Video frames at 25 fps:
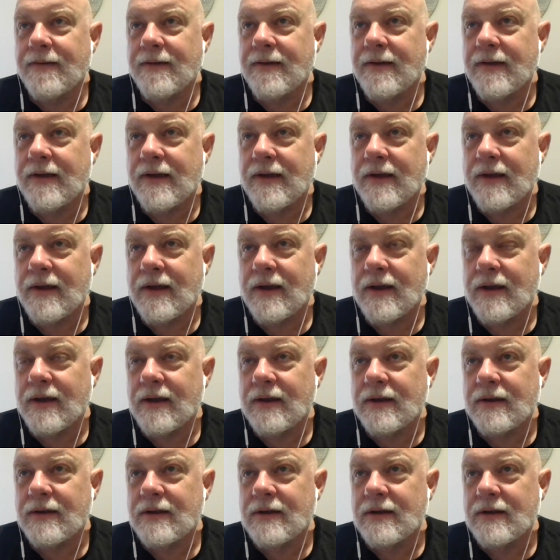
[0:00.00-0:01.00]

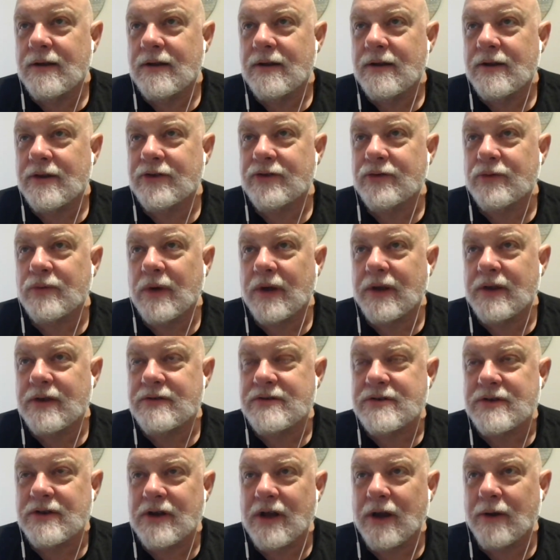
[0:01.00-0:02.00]
This is why you
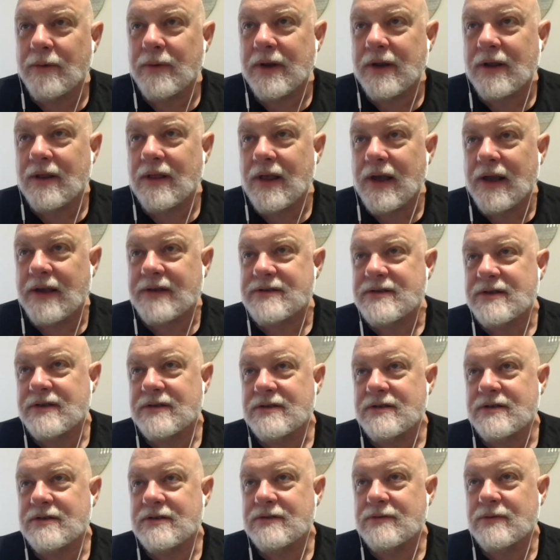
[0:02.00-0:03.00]
should not read classics.
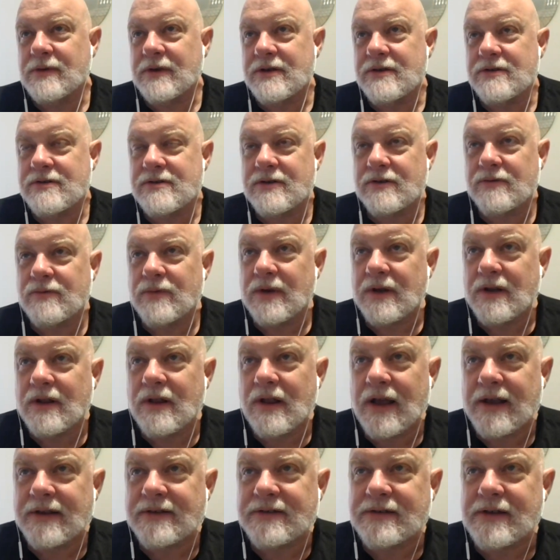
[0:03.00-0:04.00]
This is why you should read
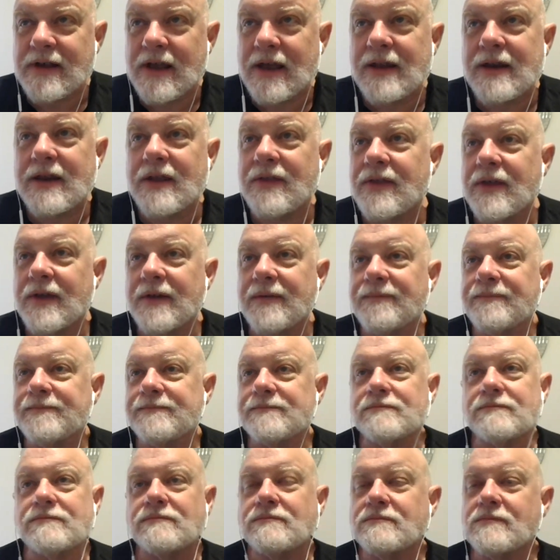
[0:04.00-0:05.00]
classics. Anything.
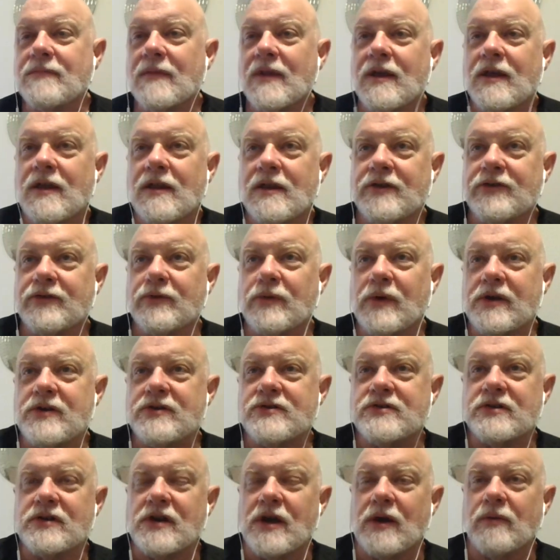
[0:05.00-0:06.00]
This is why you
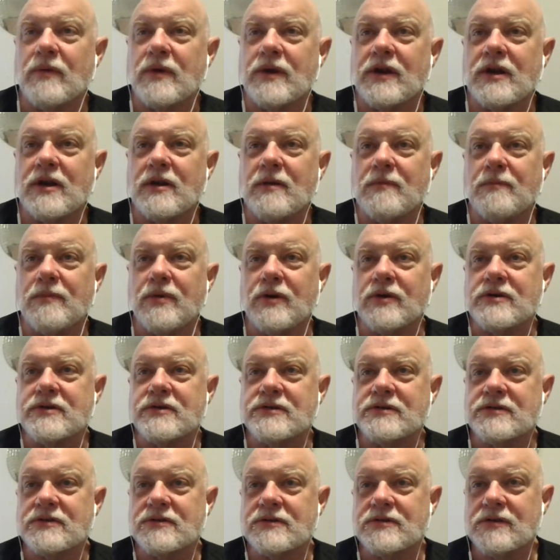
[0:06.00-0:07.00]
should not read any
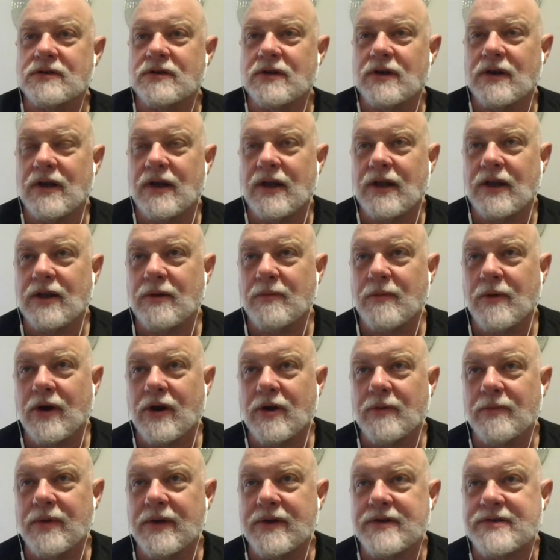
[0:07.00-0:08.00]
books in the
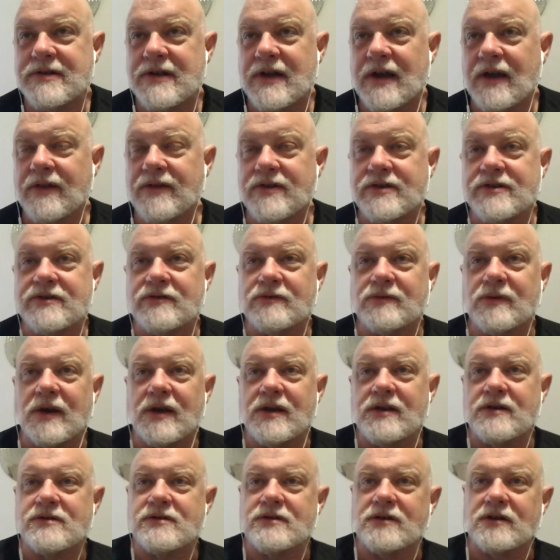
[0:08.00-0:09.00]
marketplace now. This is why
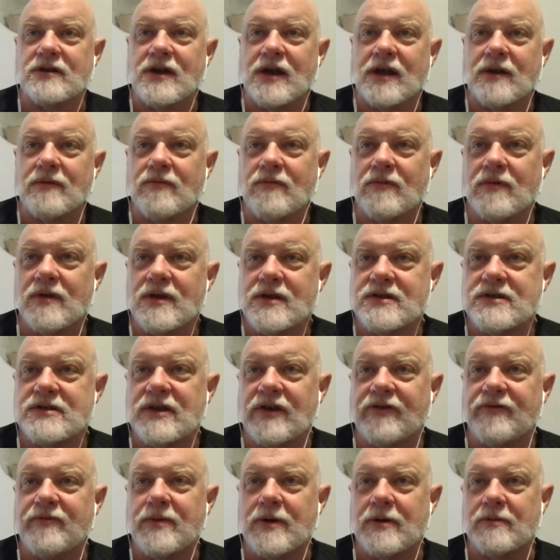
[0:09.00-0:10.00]
you should not
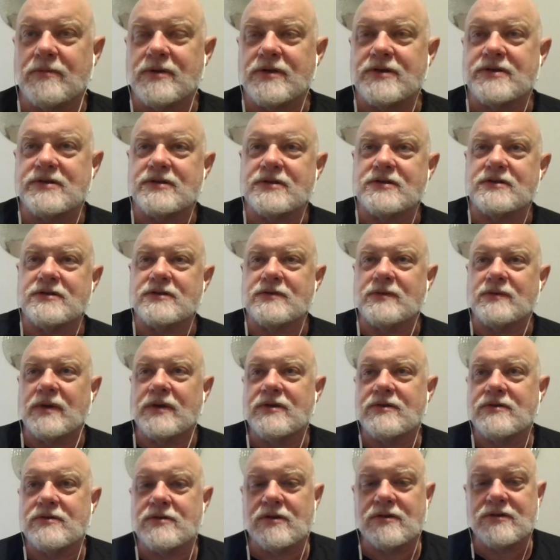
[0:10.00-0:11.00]
self-publish. This is why
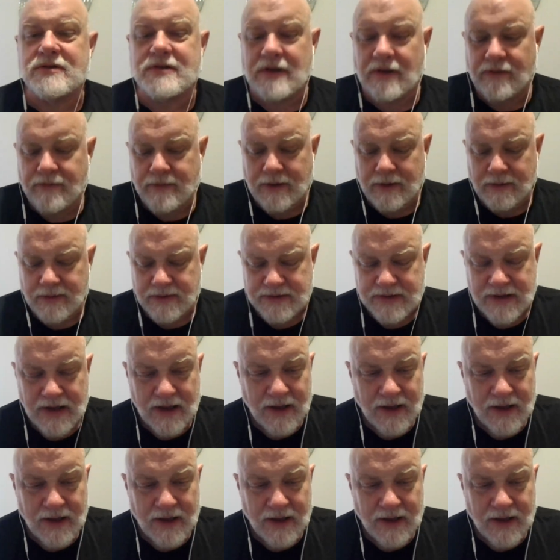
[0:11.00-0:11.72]
you should self-publish.